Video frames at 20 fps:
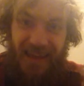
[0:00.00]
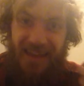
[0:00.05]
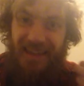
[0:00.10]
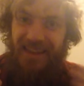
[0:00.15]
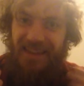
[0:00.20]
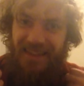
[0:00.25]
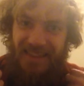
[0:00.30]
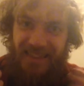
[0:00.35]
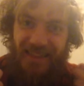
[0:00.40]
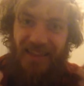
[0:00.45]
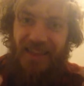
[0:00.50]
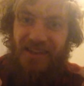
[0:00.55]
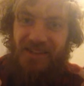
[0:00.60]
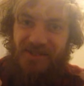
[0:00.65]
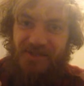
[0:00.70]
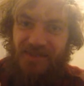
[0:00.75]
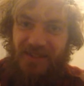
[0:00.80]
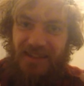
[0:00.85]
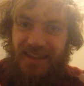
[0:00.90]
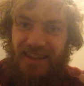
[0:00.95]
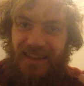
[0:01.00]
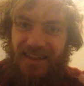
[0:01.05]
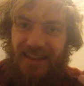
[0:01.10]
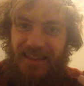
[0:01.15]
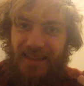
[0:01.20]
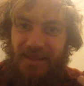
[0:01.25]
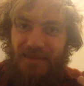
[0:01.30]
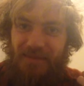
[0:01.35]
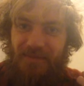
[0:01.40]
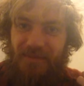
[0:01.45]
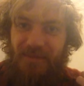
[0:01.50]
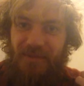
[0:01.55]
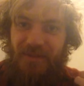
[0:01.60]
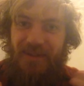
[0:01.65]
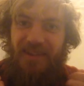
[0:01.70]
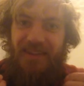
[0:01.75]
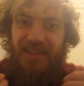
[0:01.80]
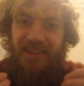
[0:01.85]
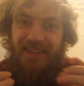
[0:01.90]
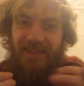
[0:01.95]
It's literally as simple
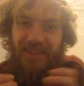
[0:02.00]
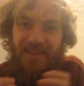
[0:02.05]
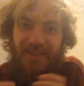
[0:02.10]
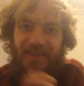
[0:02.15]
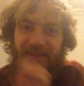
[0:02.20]
as